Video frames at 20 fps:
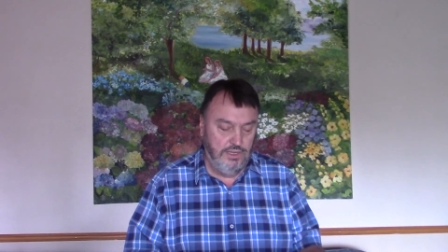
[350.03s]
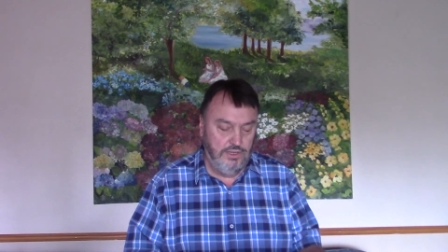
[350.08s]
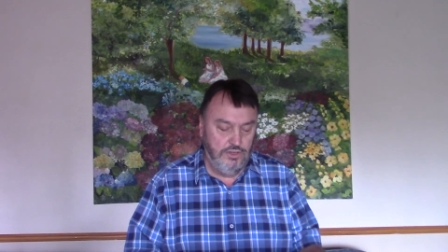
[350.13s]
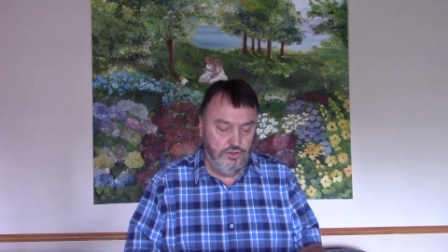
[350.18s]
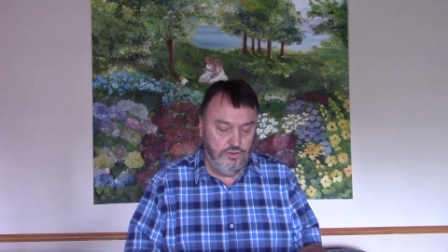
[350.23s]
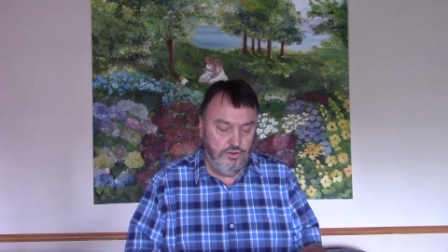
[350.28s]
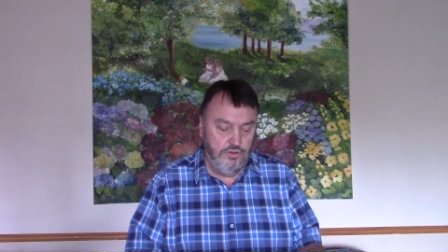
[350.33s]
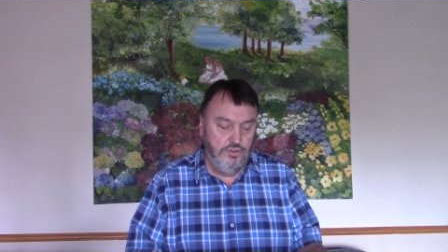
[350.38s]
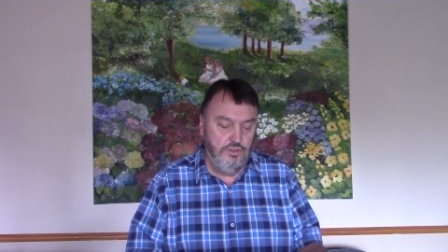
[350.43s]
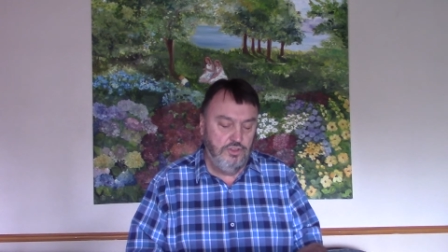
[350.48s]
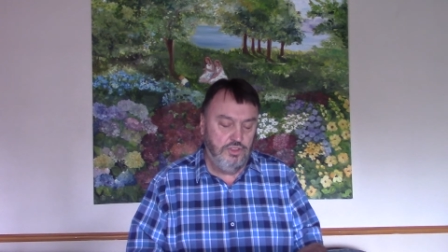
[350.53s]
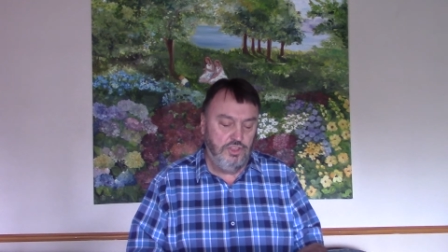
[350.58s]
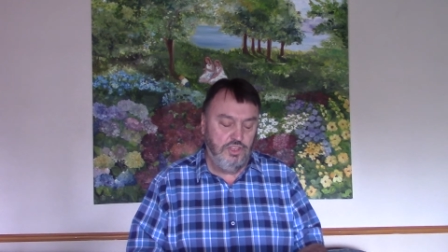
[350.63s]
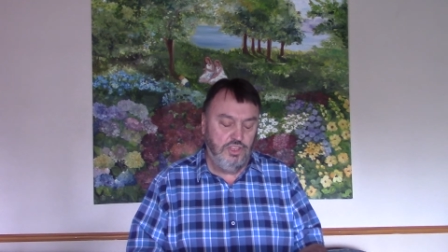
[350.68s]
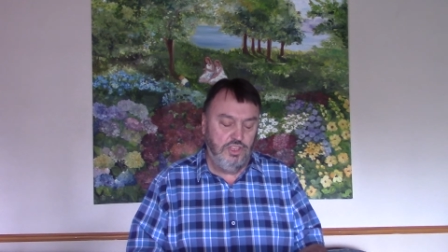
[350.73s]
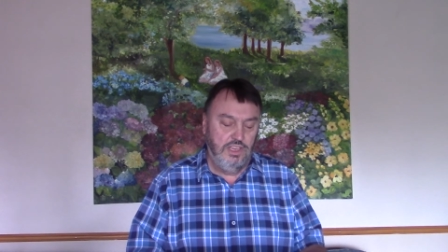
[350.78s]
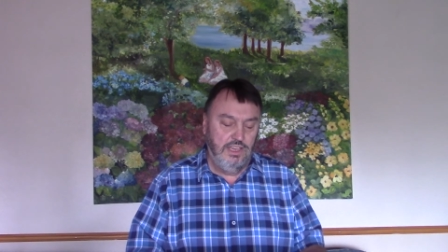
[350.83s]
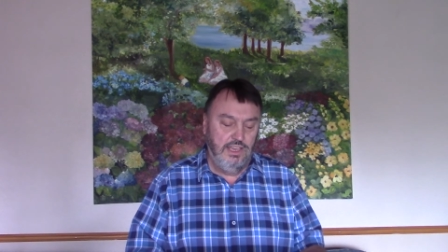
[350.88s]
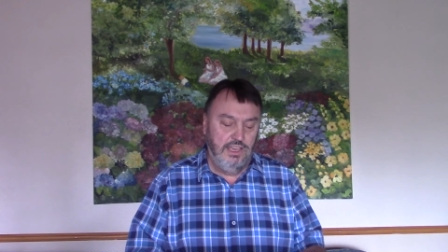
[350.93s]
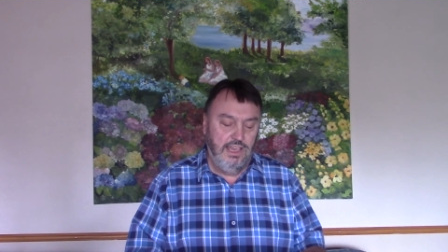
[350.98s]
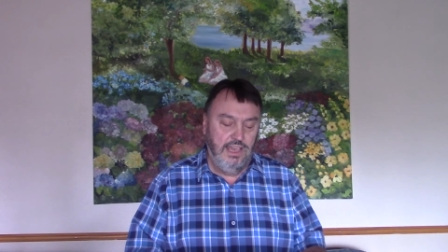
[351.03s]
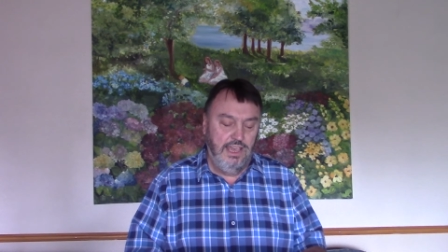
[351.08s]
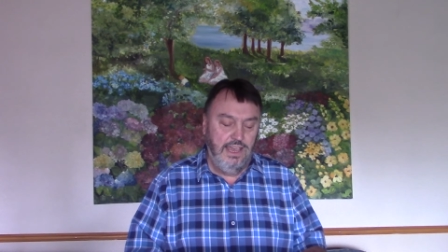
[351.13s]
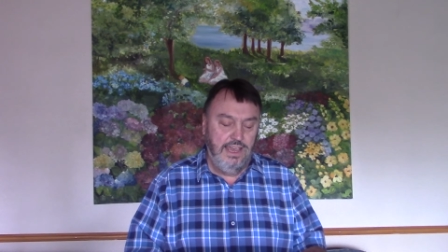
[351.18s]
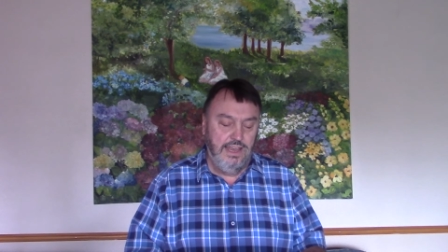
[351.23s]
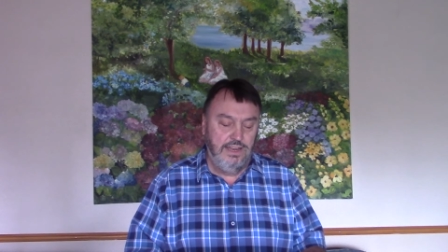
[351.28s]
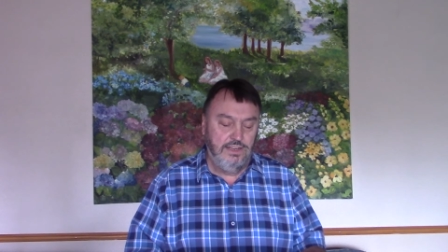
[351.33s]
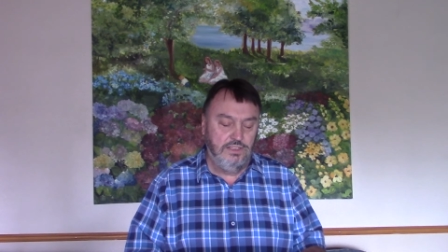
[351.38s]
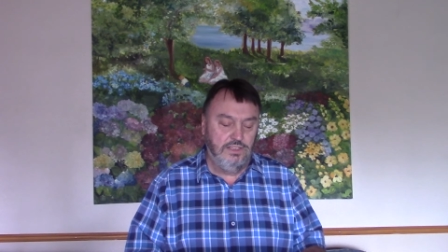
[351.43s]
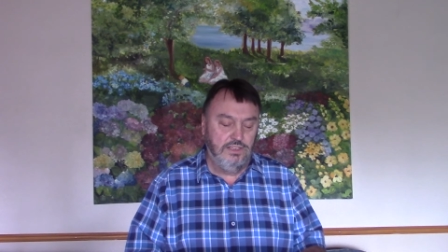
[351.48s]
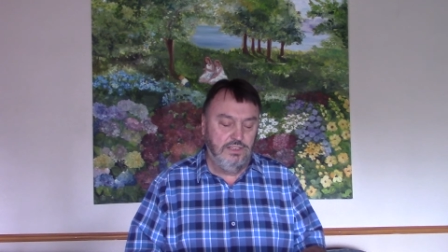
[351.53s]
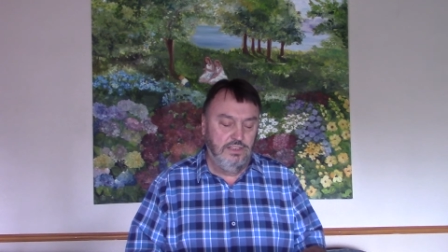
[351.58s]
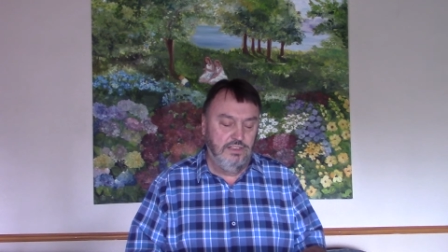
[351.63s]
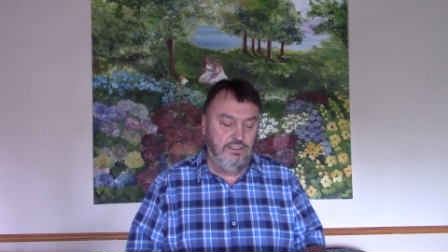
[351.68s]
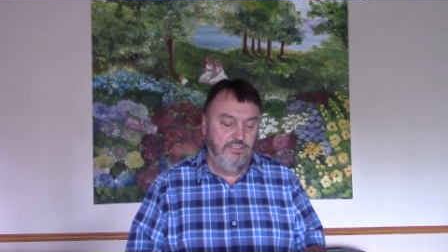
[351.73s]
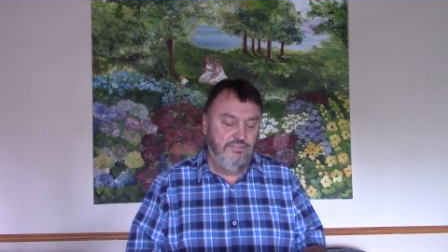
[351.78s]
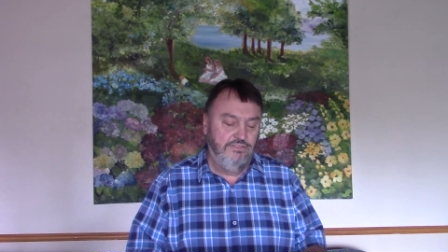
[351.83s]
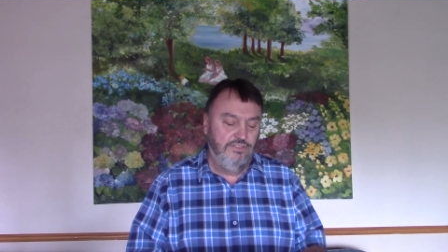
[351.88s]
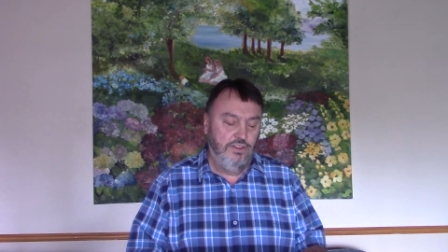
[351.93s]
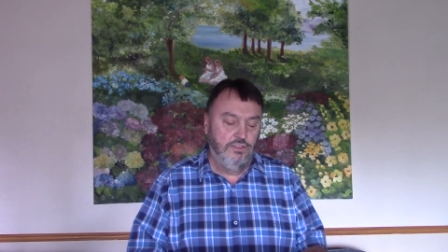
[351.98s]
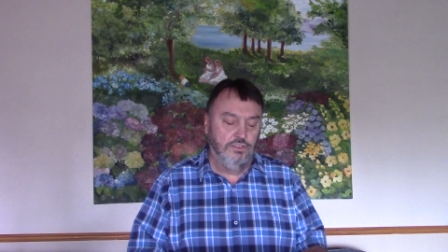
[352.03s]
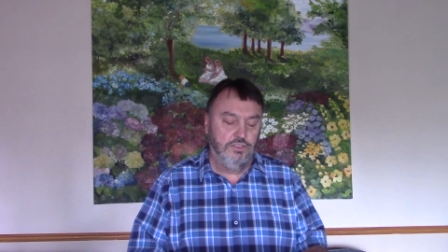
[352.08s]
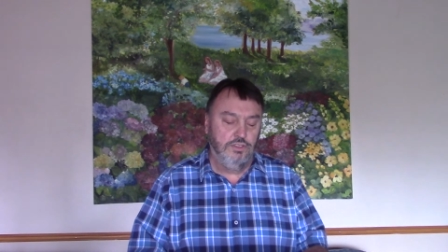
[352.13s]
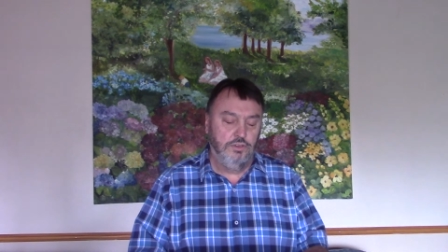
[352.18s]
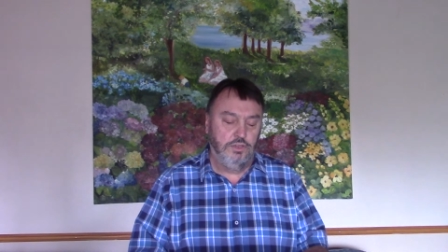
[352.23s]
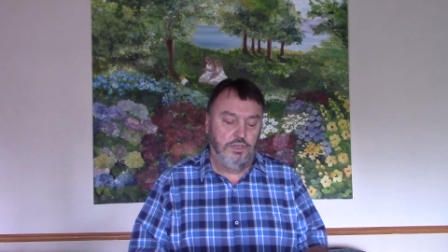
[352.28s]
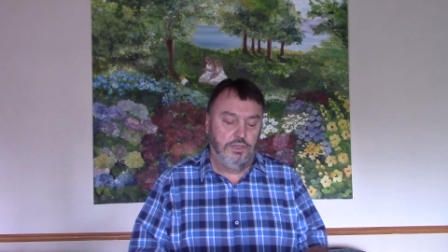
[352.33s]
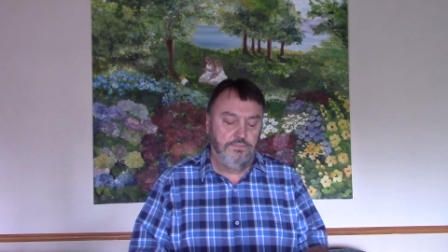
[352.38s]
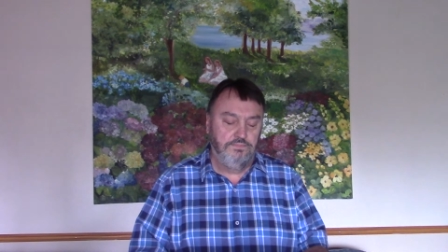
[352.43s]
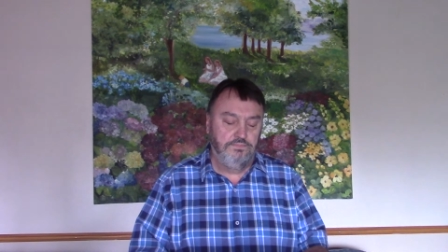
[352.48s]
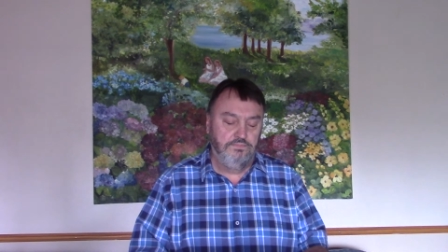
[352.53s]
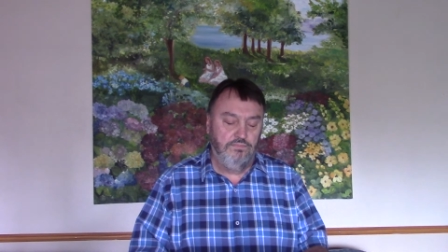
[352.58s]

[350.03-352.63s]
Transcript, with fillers: truth and falsehood.